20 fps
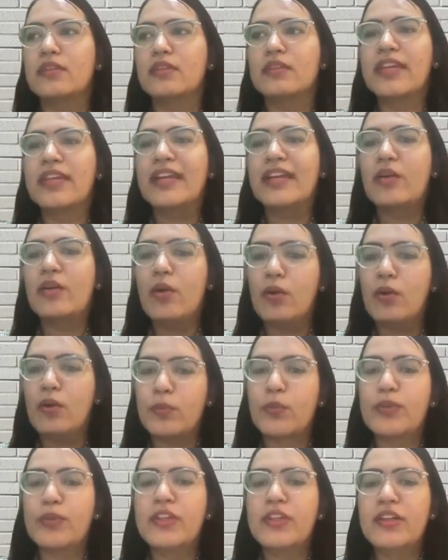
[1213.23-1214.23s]
get
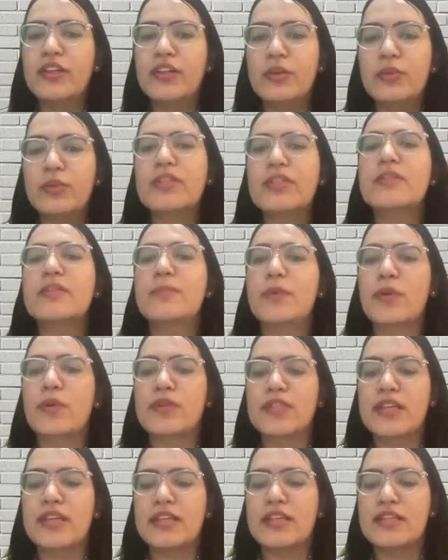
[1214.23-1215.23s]
onboarded into this
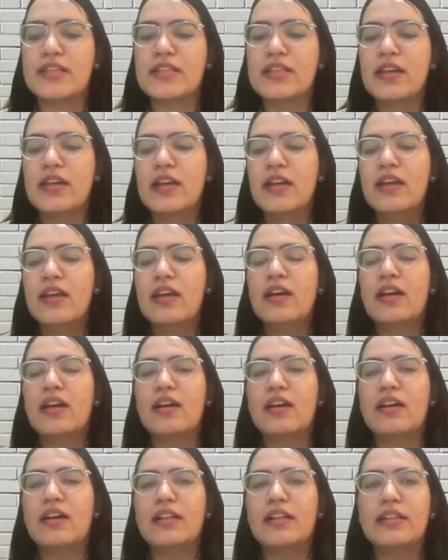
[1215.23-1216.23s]
process,
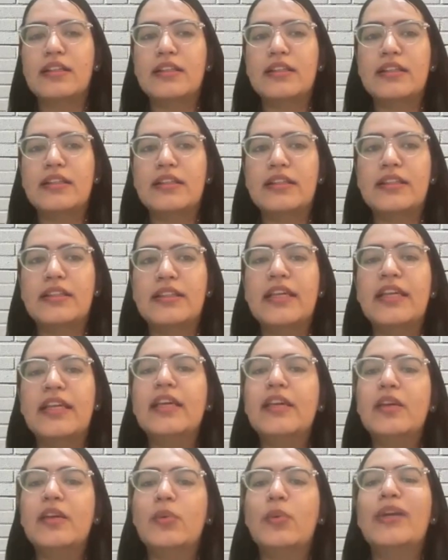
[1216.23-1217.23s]

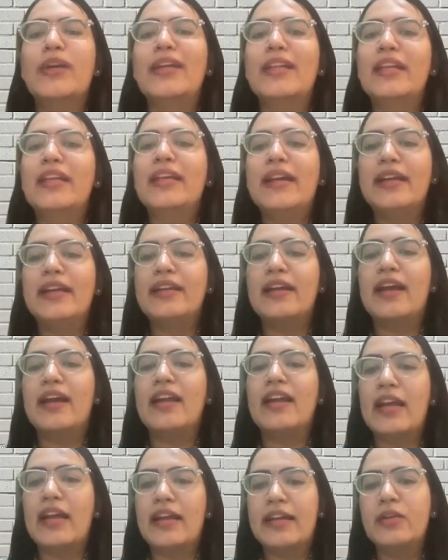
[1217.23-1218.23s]
they quickly get
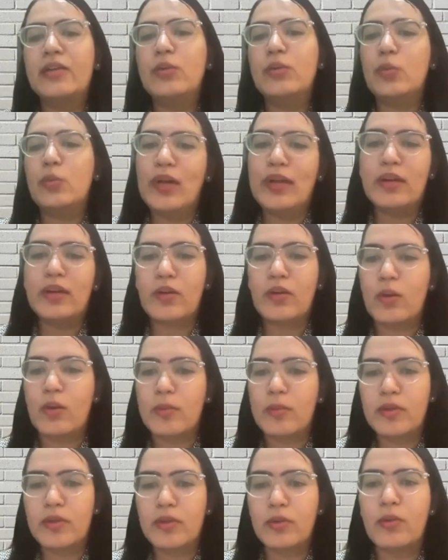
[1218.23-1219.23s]
aligned to one
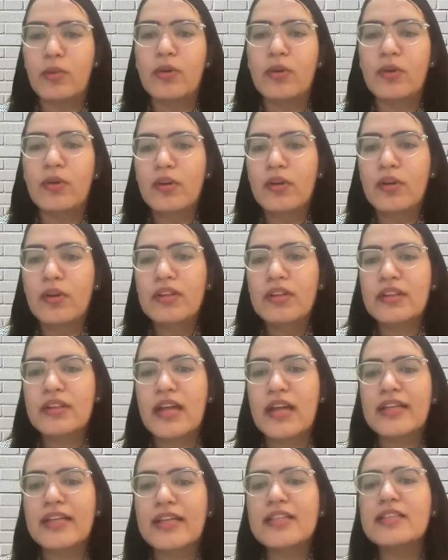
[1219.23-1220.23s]
common goal.
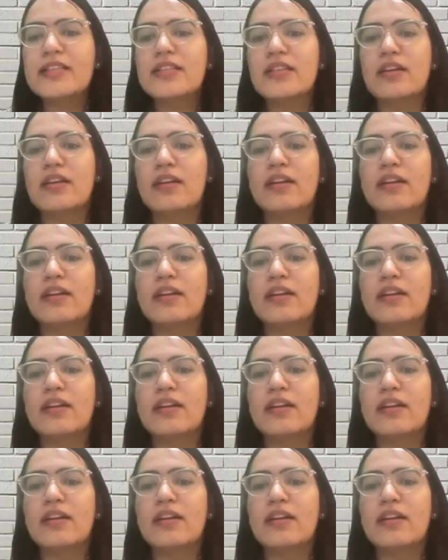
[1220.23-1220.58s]
That is